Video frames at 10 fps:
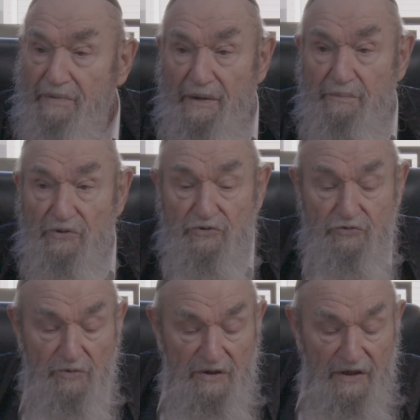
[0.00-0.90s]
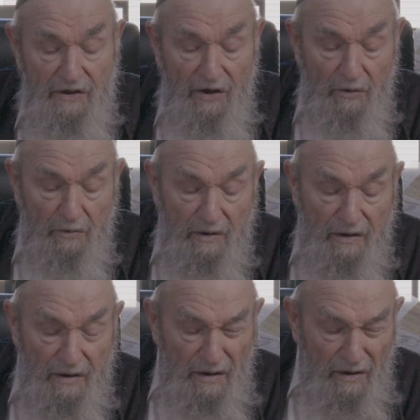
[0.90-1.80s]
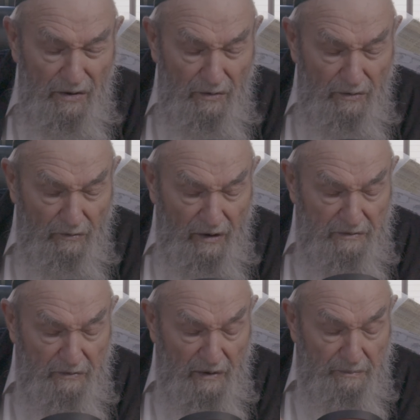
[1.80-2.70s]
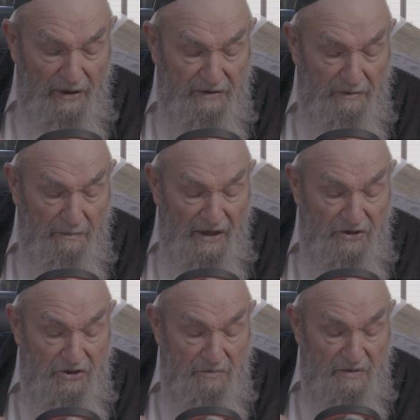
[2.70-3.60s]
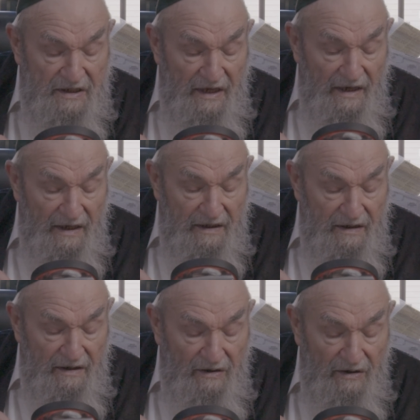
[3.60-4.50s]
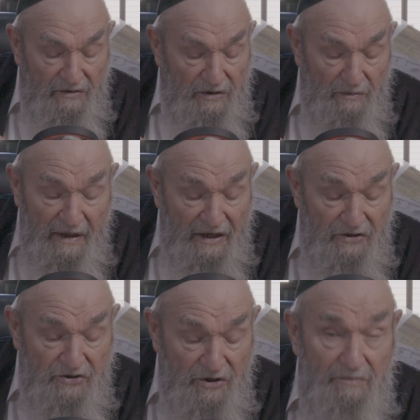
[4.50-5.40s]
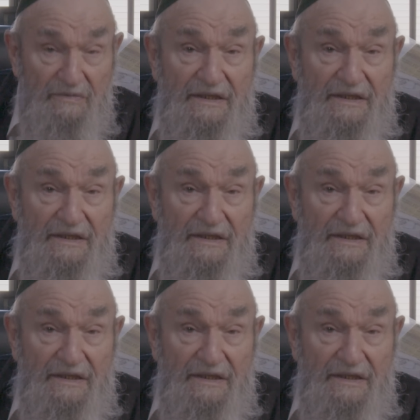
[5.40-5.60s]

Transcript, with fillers: people truly know but what by the Benishim's Keach, eh, uh, eh, the Benishim,